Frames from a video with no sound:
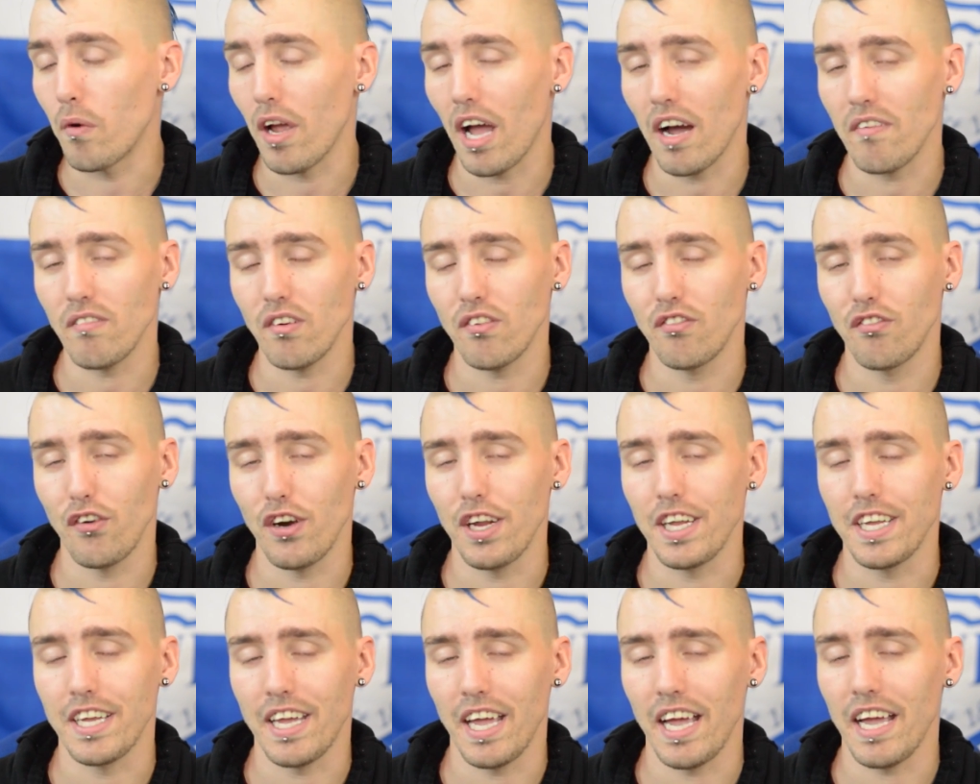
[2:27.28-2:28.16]
have a
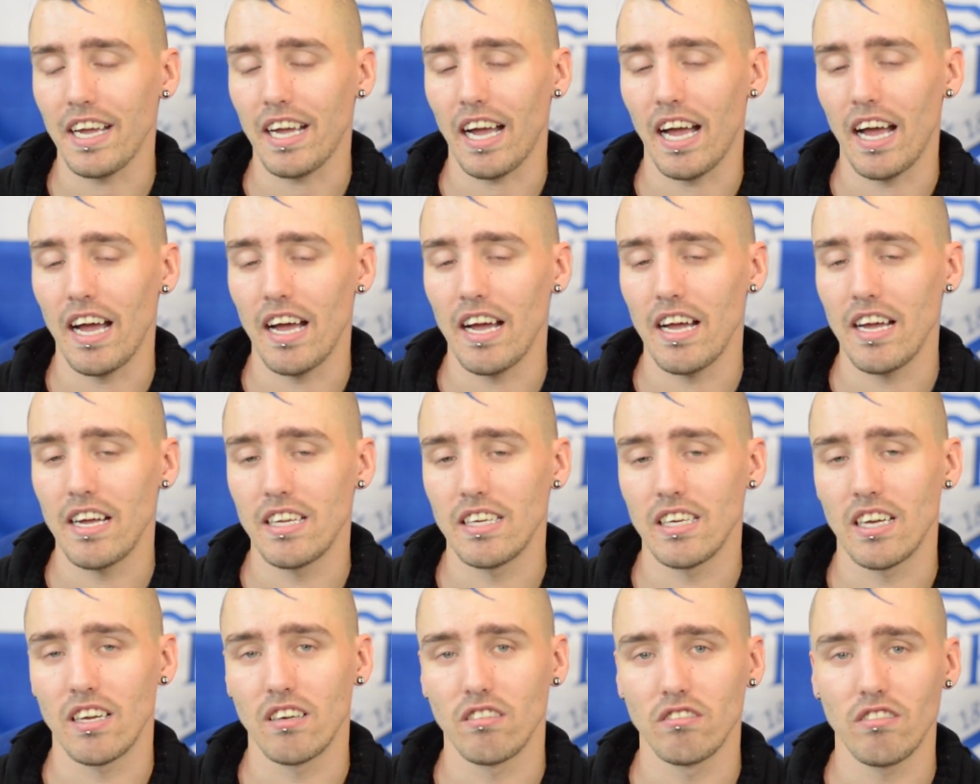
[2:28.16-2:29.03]
free kick
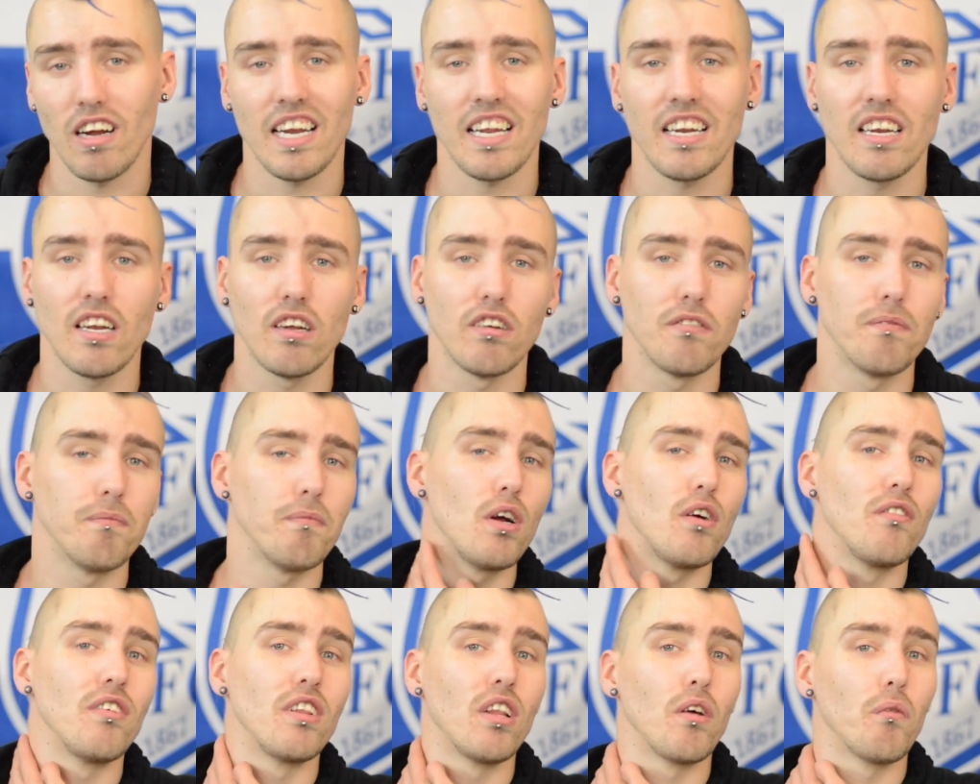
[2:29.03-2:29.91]
and Reading are
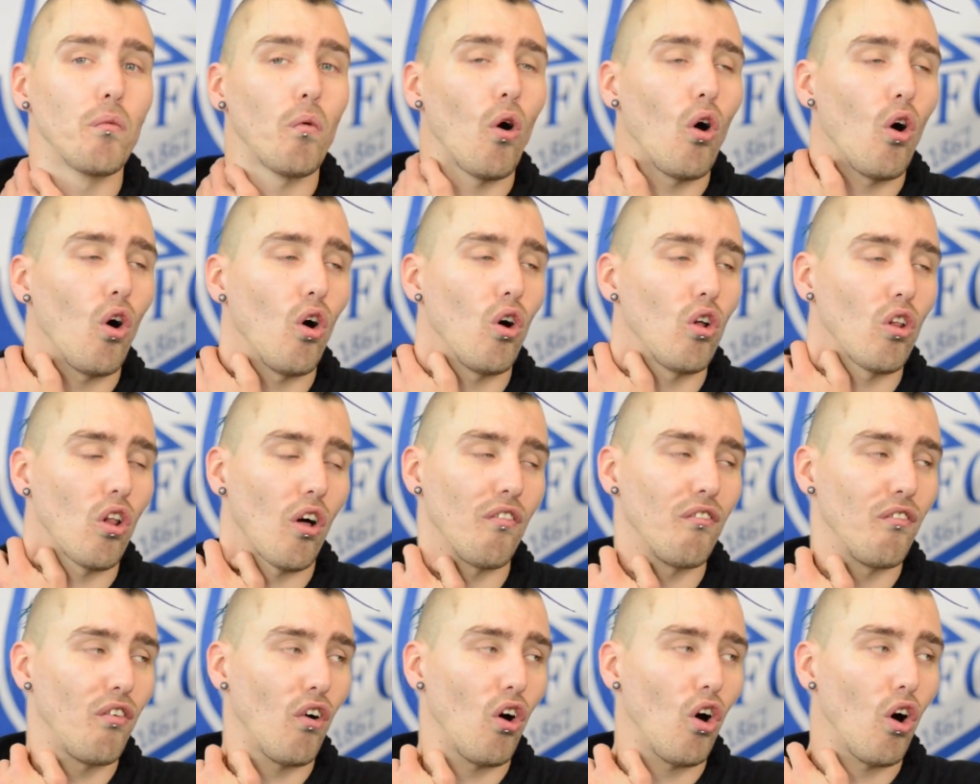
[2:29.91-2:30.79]
moving the
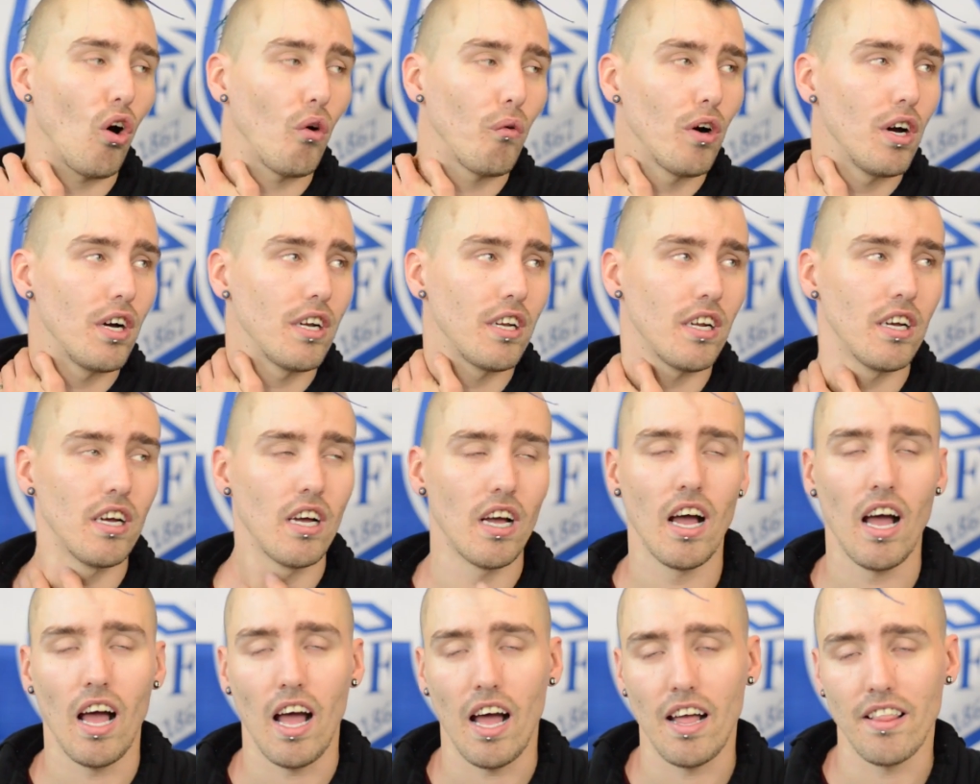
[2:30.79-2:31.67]
wall forward,
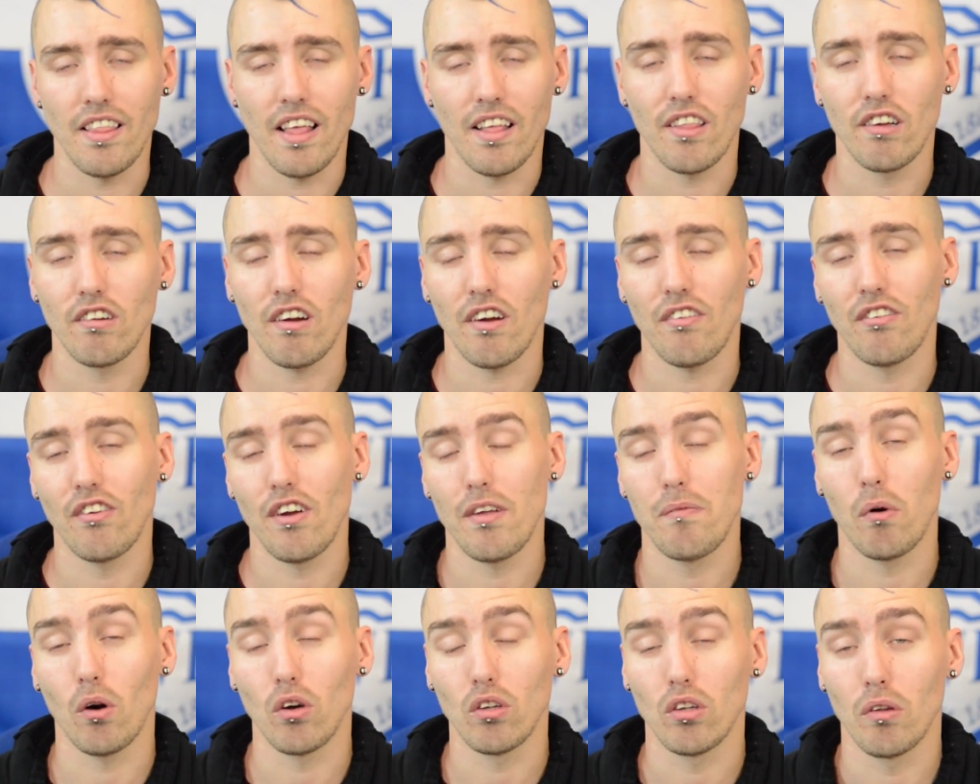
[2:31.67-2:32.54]
and then the
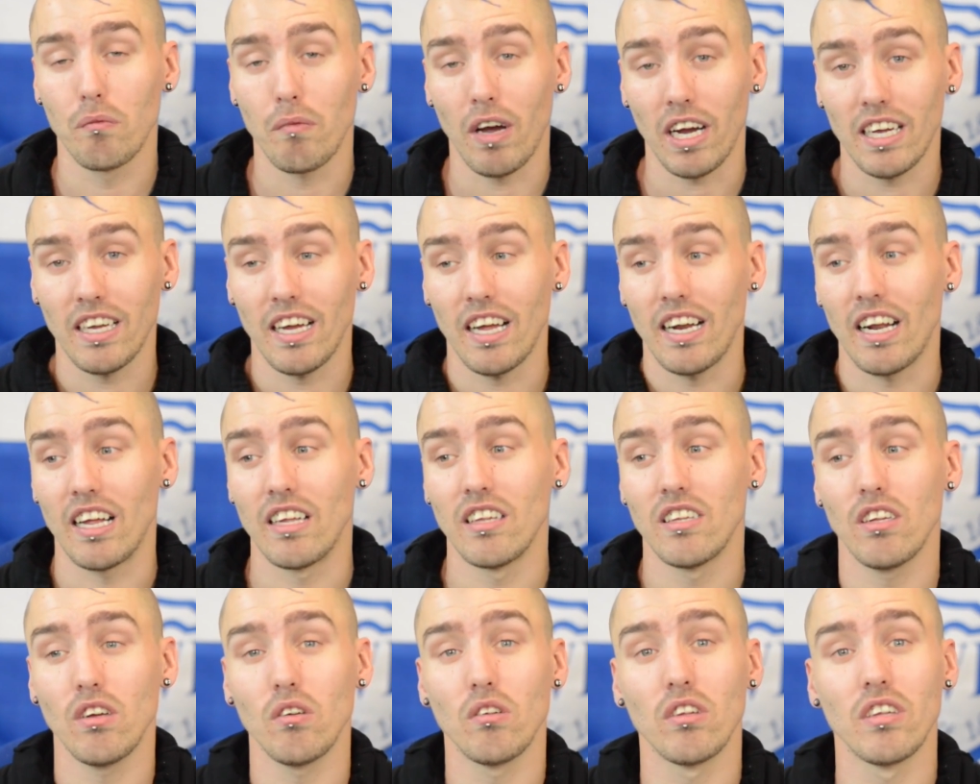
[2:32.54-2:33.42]
referee puts them back in, and
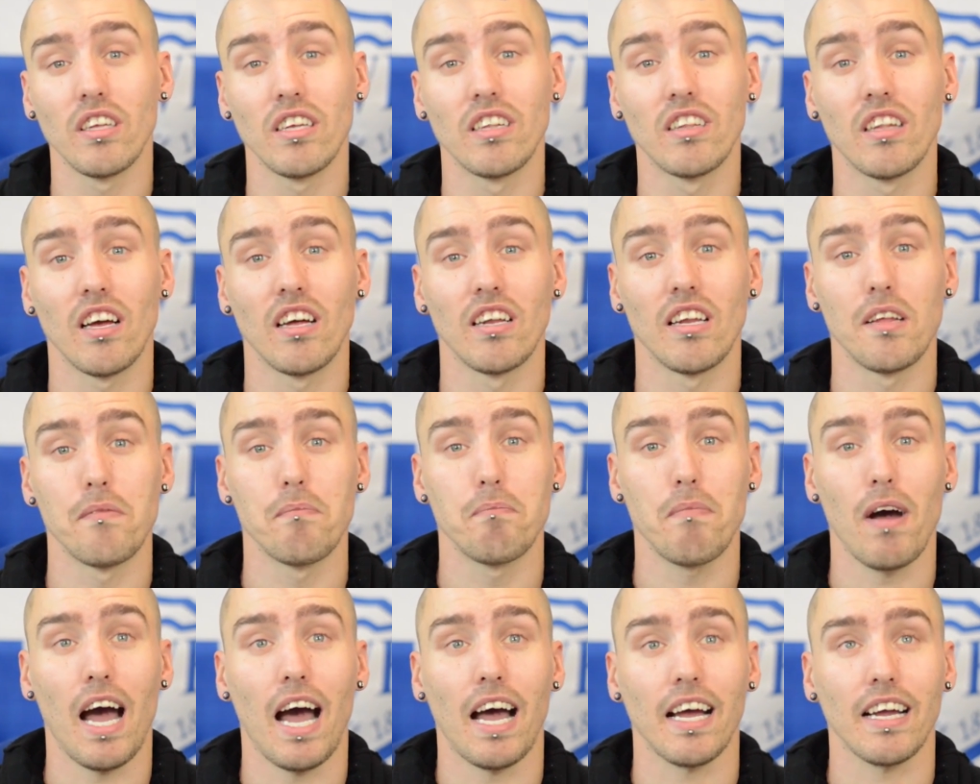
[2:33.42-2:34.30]
as soon as he turned it
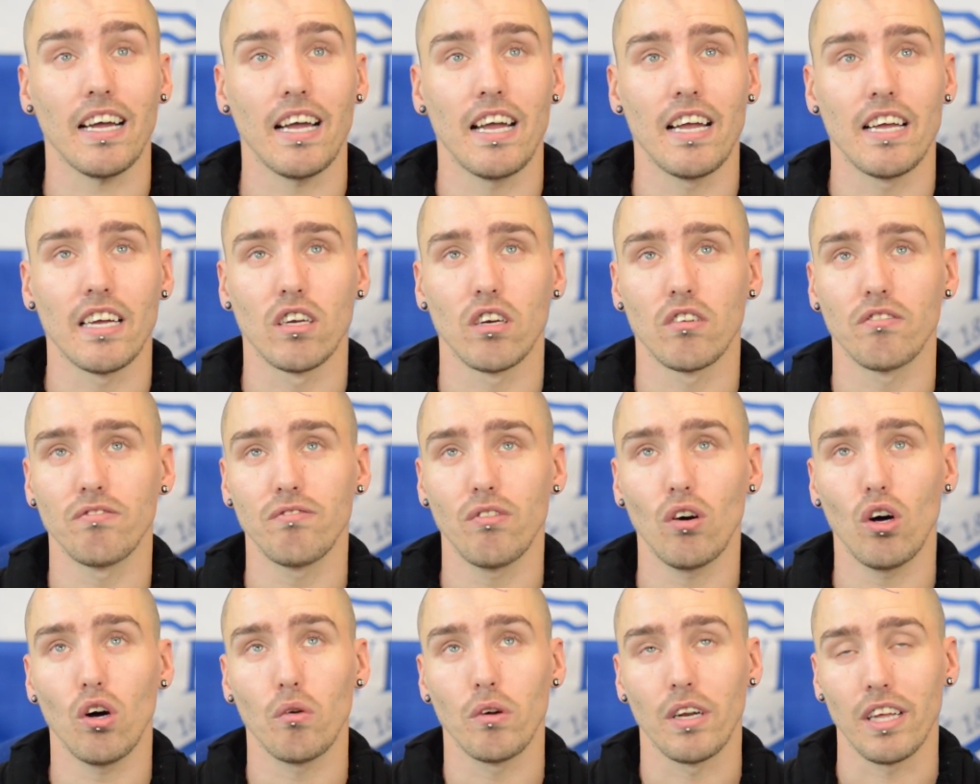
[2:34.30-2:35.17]
back, it gone
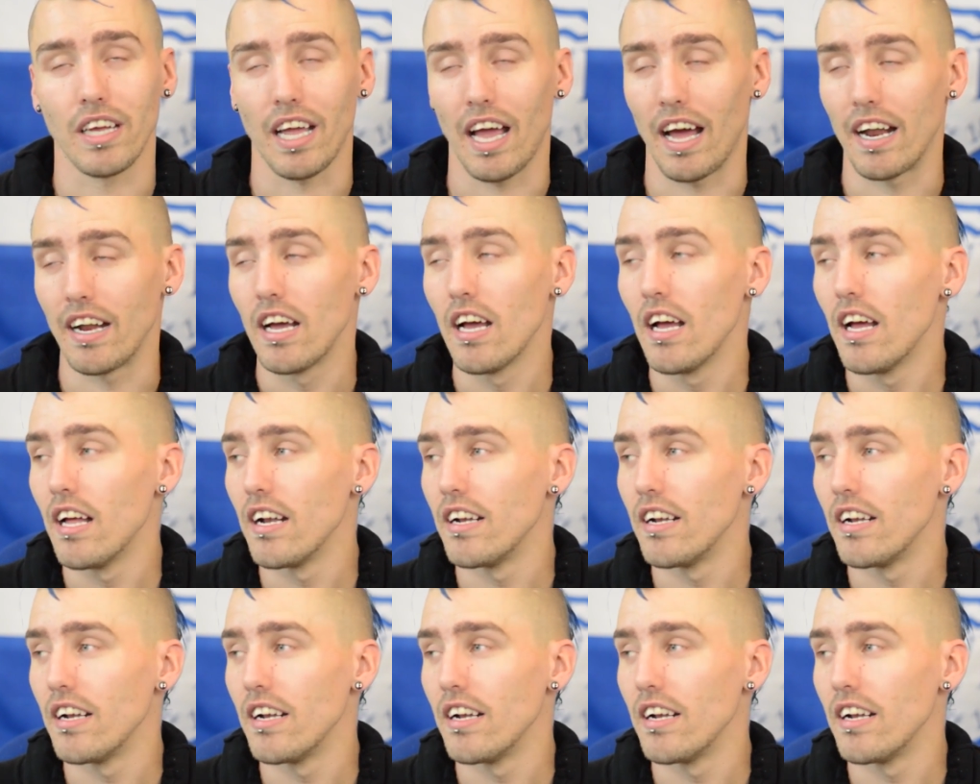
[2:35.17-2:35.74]
forward again.